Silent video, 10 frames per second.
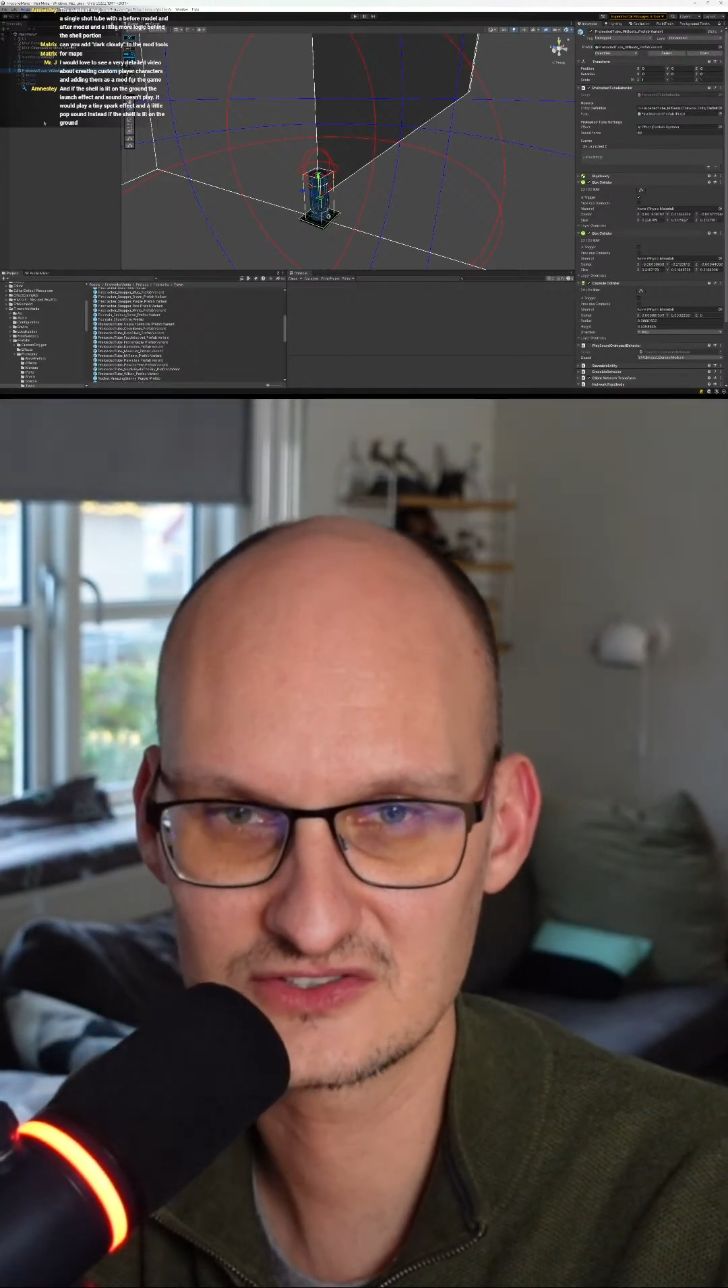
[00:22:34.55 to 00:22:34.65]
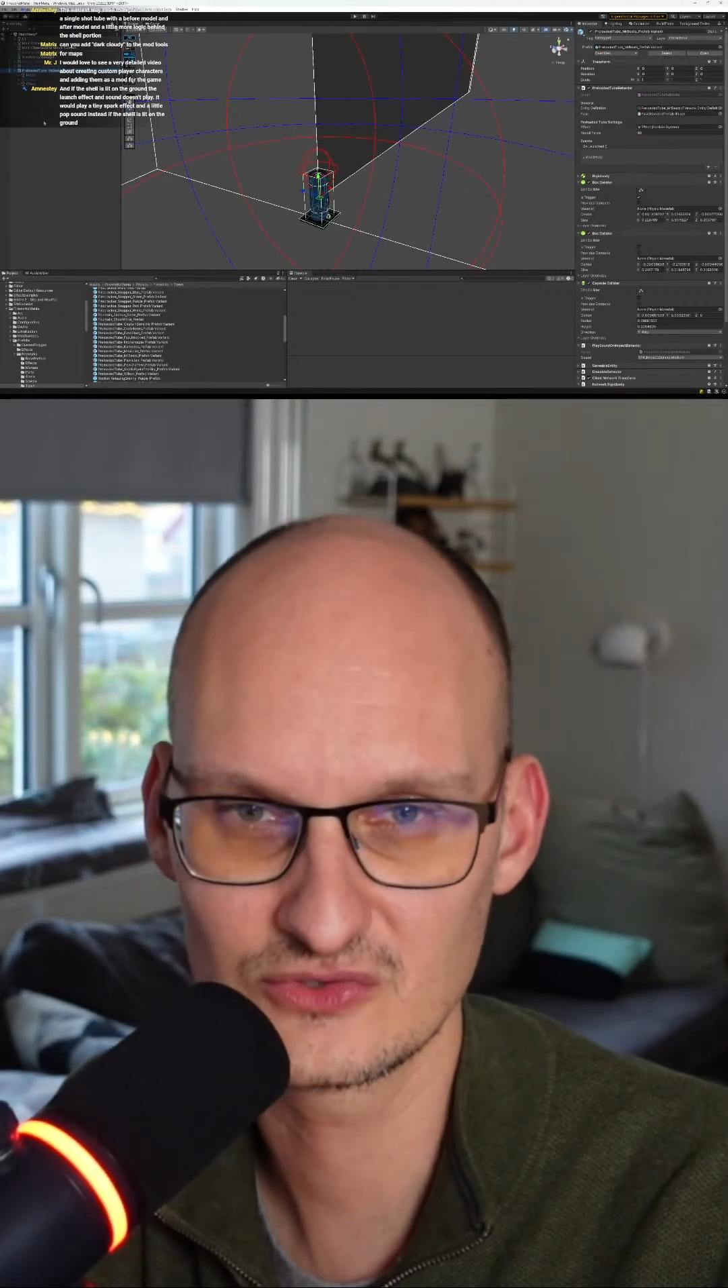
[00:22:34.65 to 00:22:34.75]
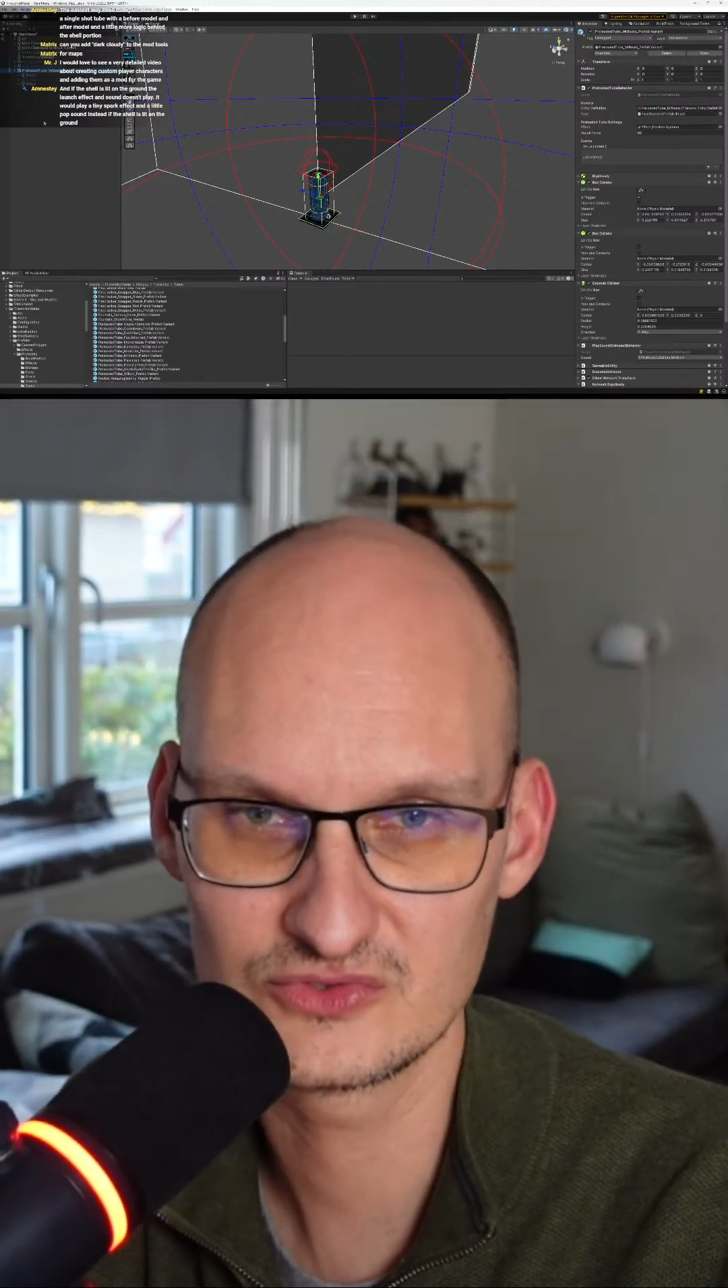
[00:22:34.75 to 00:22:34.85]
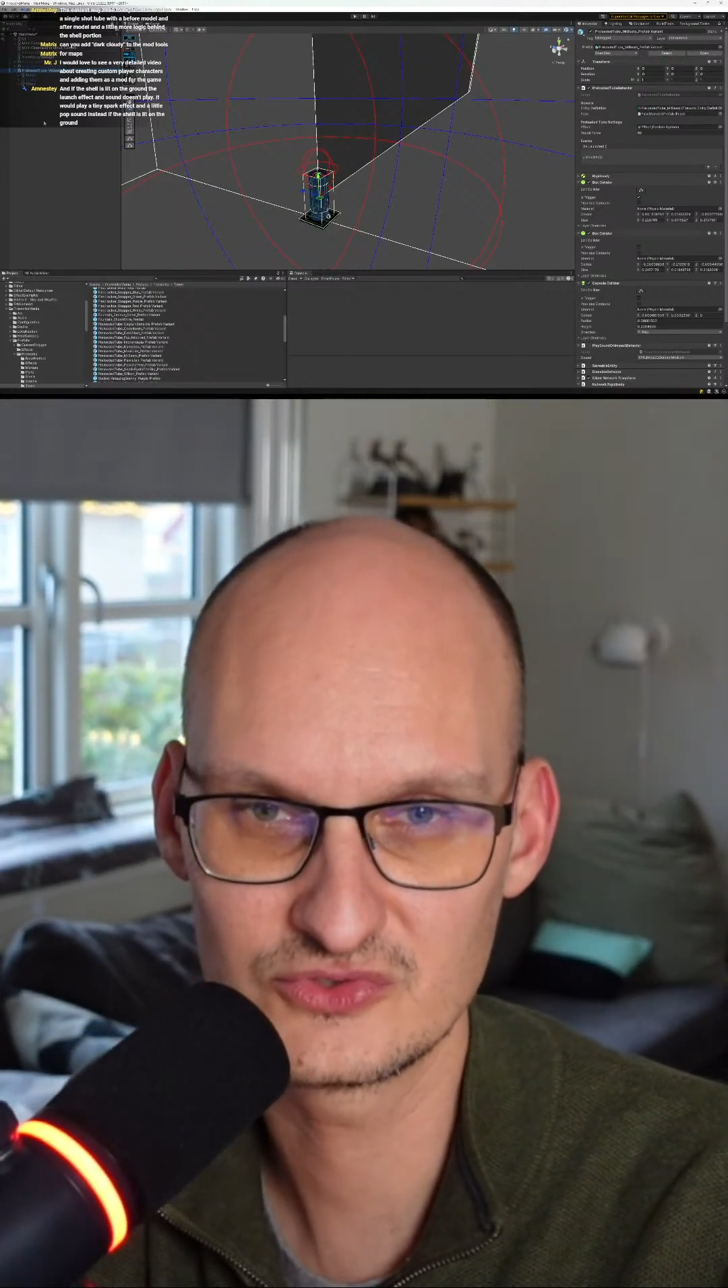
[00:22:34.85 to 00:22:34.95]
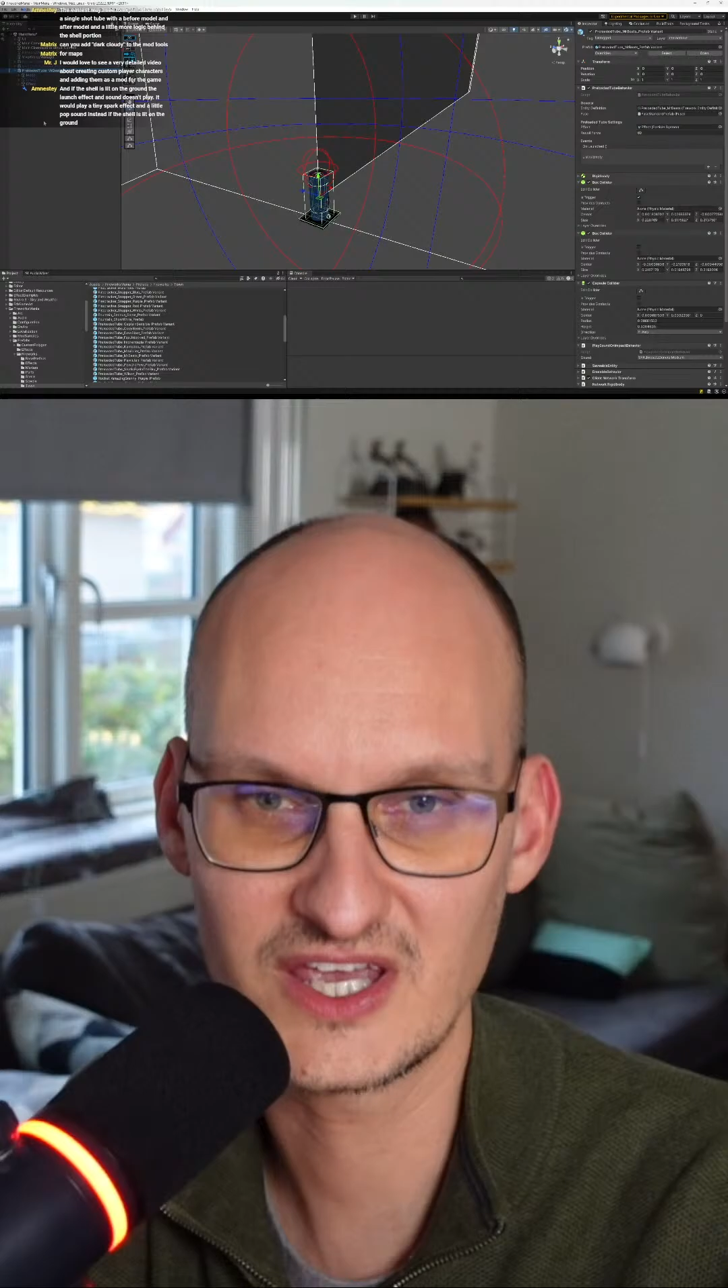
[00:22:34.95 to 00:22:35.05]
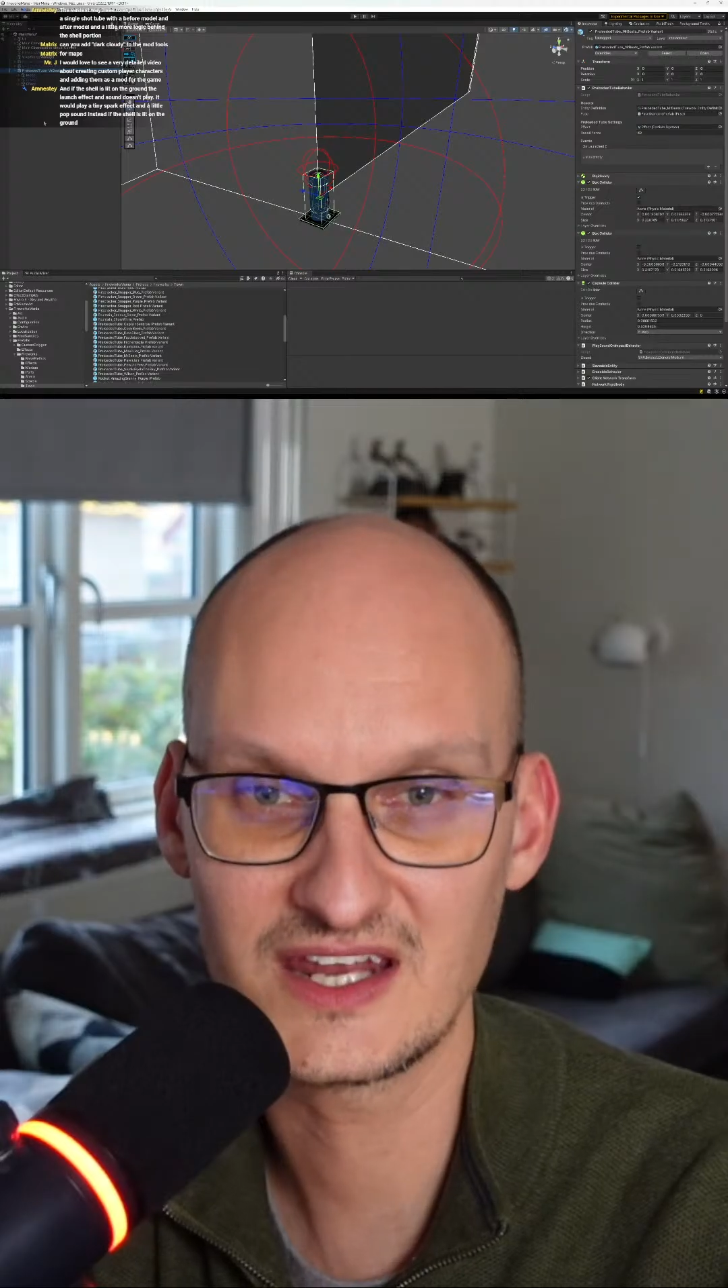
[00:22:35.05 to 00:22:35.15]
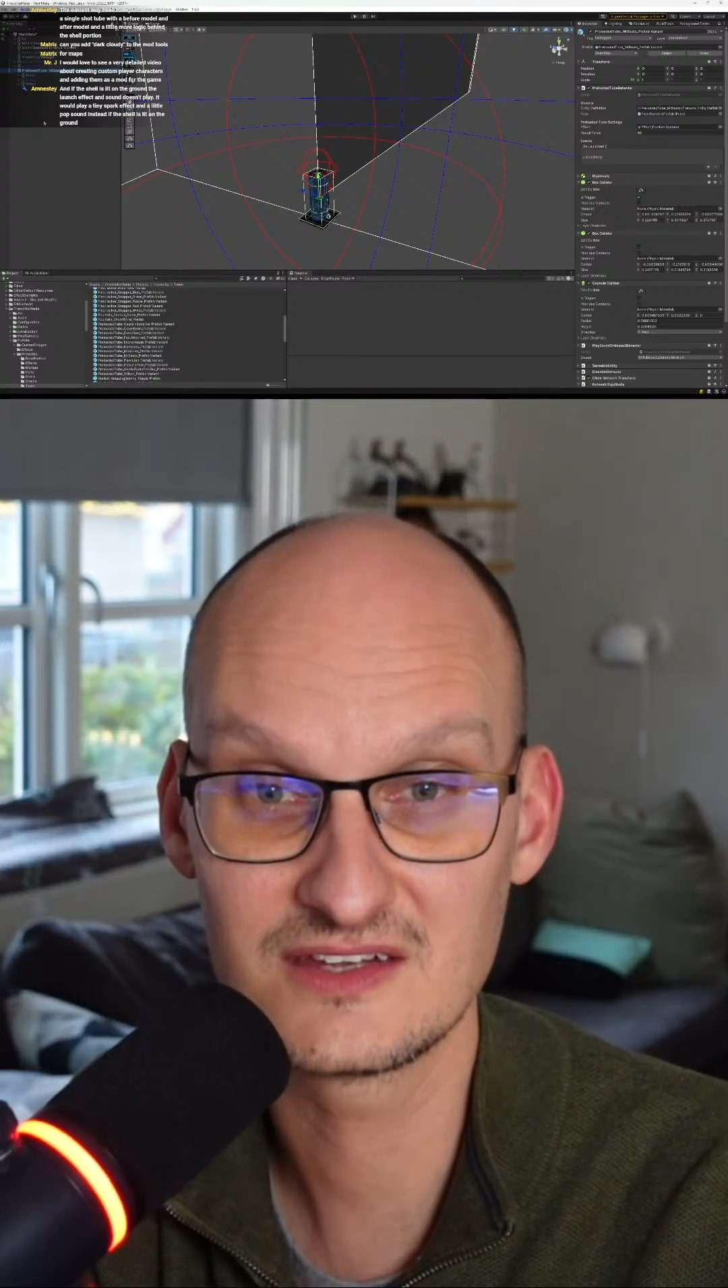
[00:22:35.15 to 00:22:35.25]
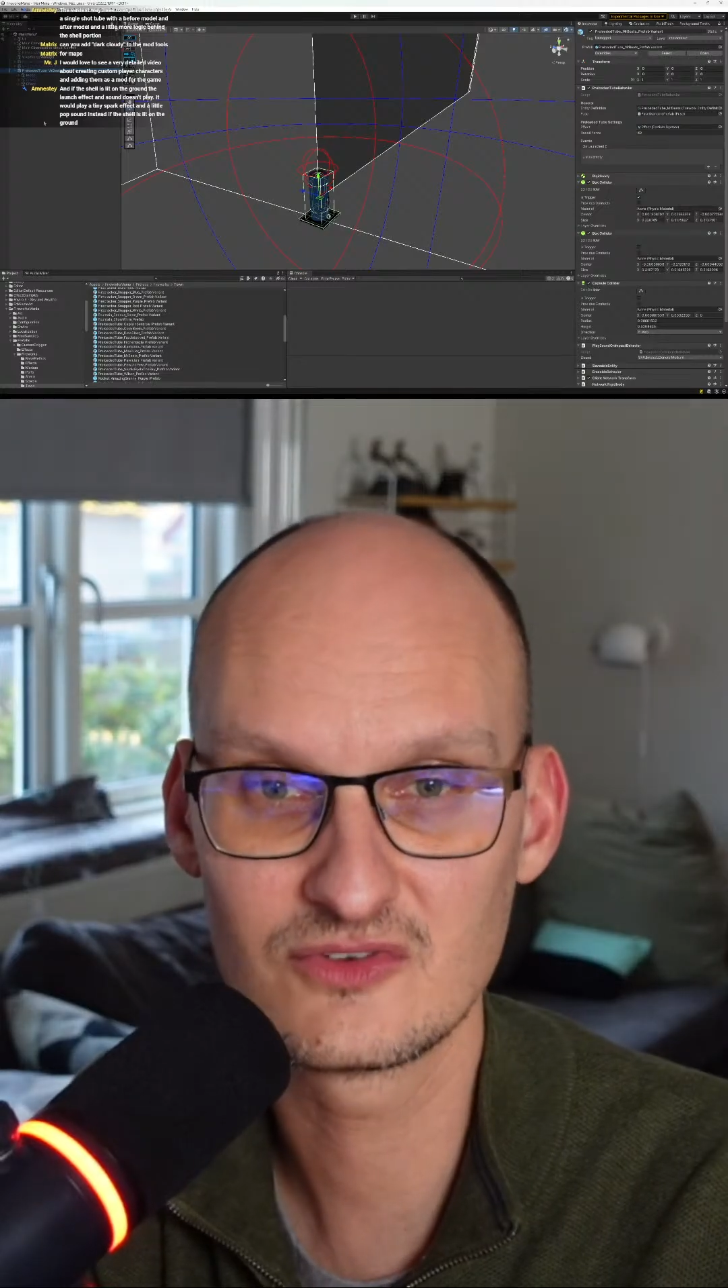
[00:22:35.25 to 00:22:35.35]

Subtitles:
so you can't